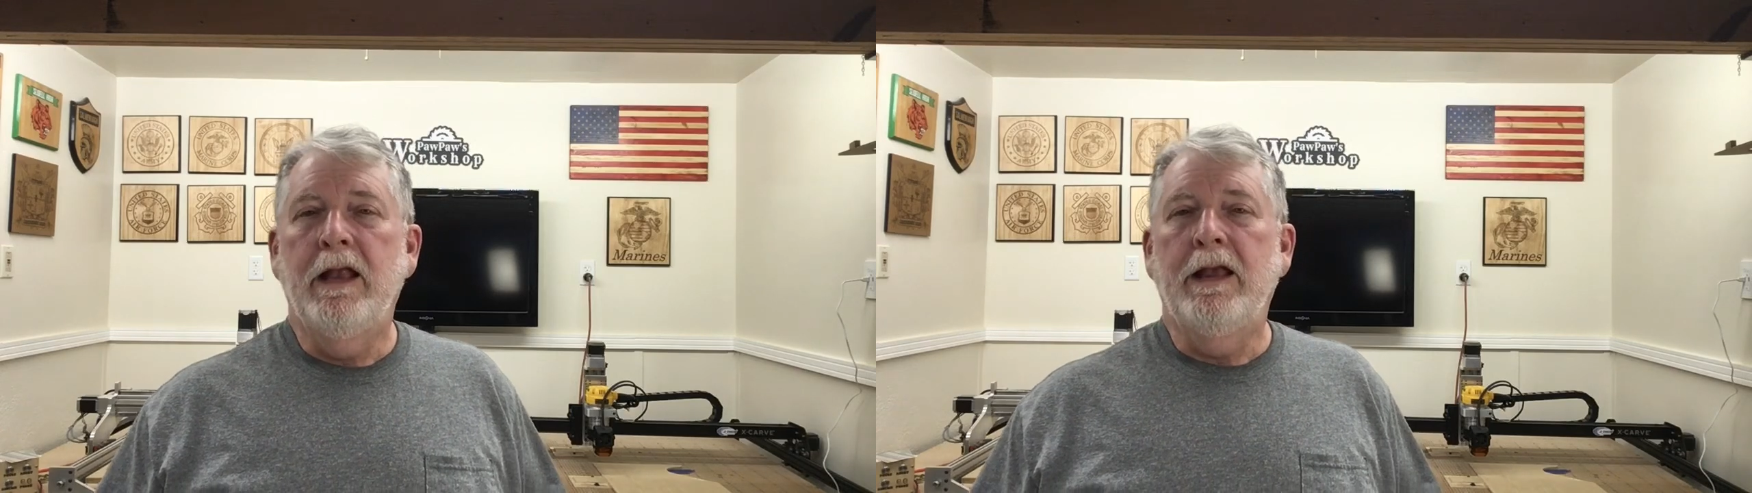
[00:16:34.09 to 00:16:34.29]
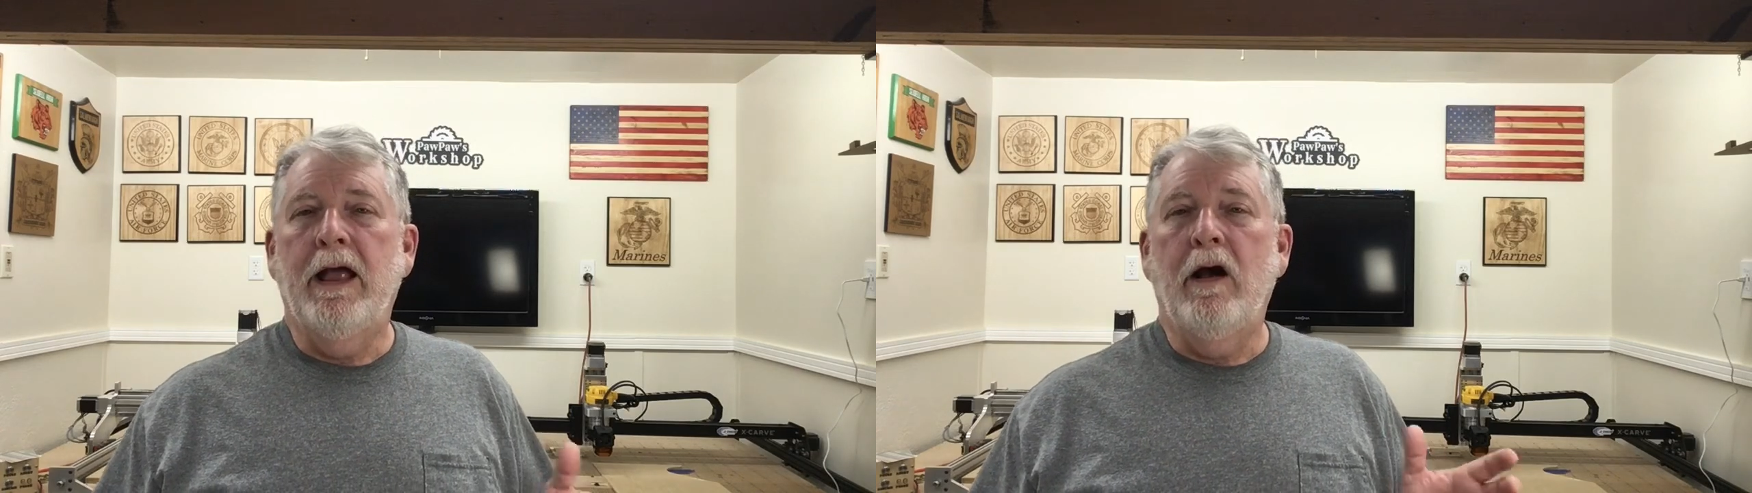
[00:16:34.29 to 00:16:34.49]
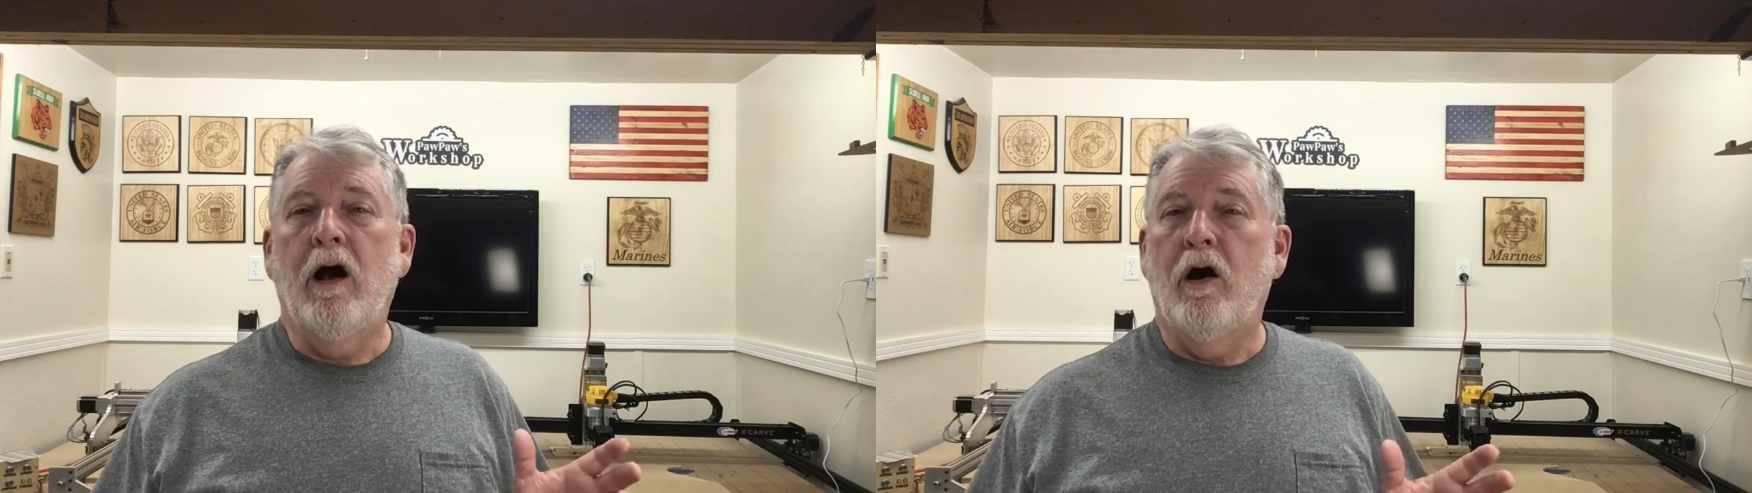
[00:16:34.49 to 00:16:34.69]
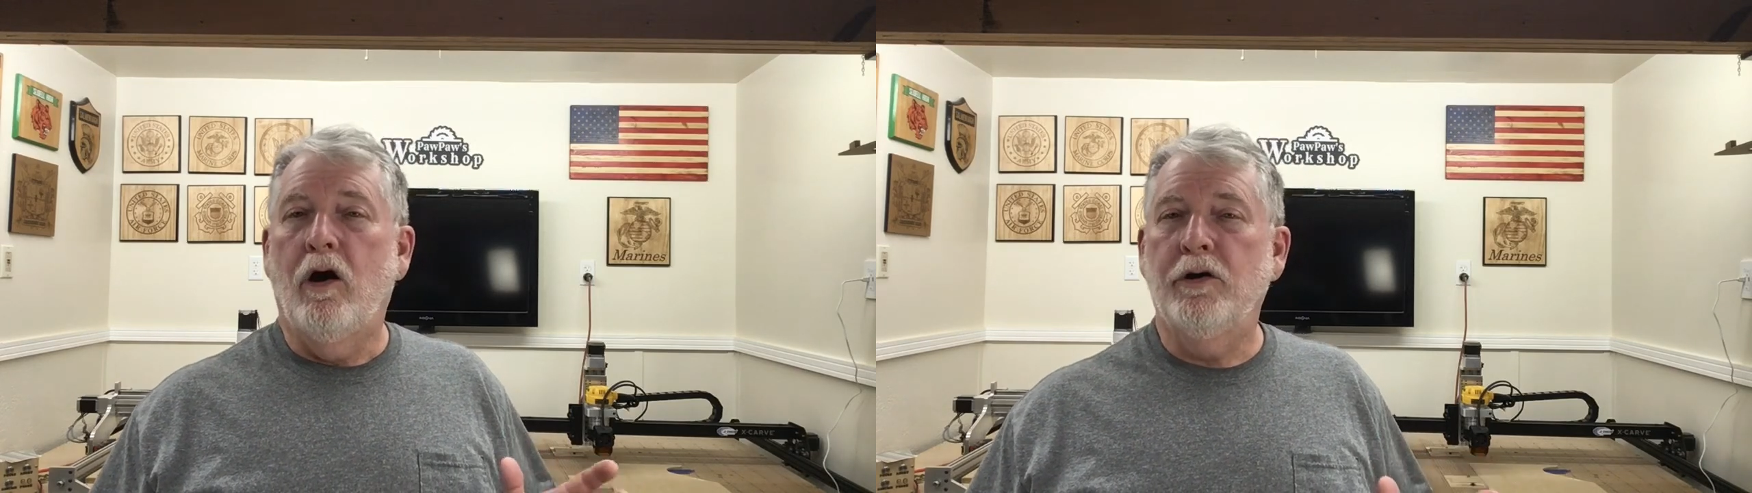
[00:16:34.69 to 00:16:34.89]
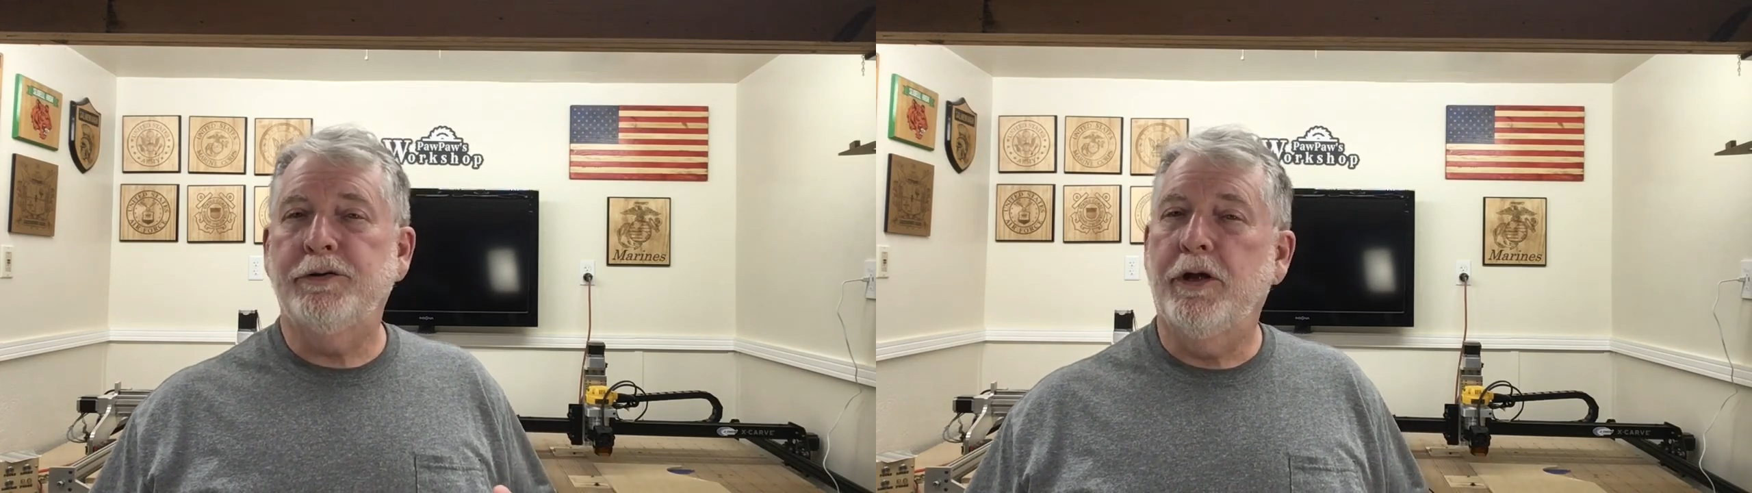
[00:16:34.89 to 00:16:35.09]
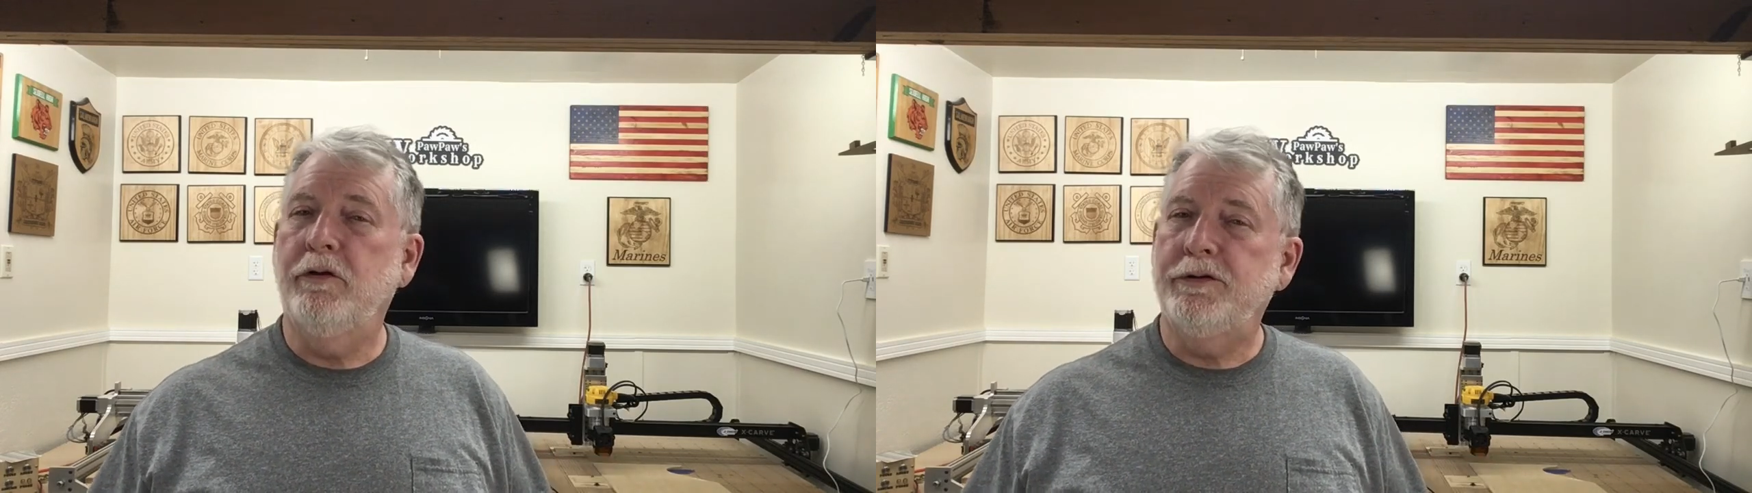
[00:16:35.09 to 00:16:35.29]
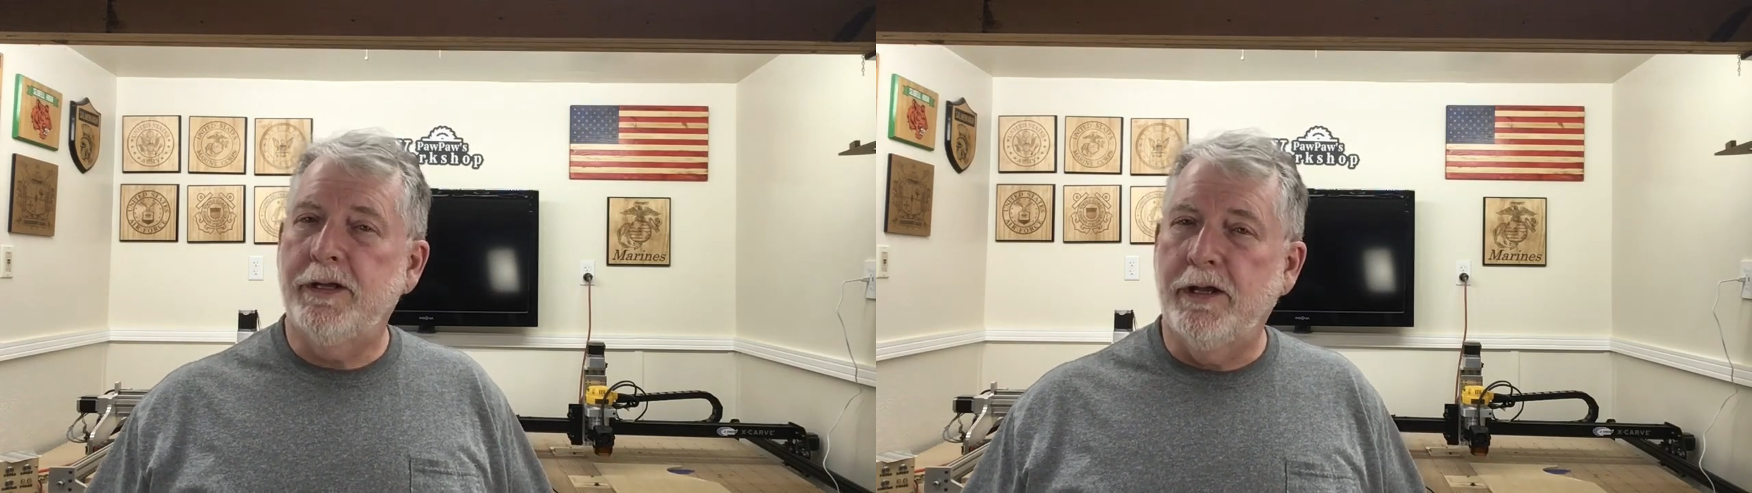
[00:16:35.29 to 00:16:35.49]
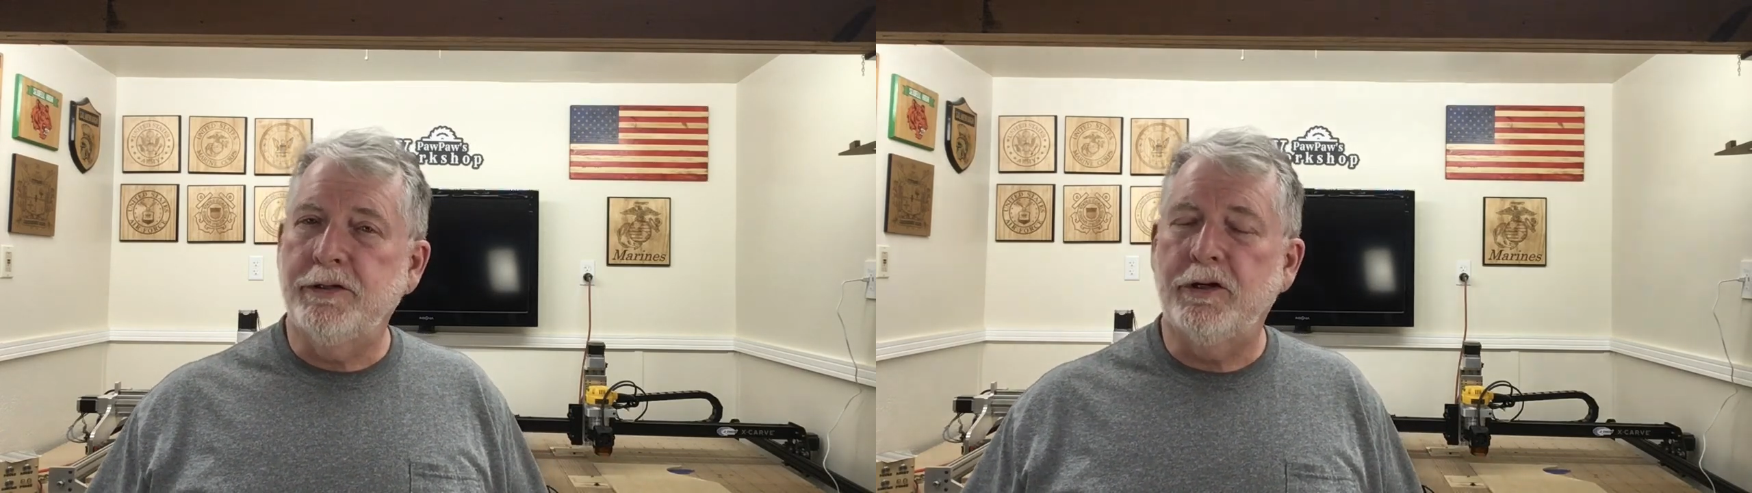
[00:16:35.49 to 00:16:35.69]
Now, I also touched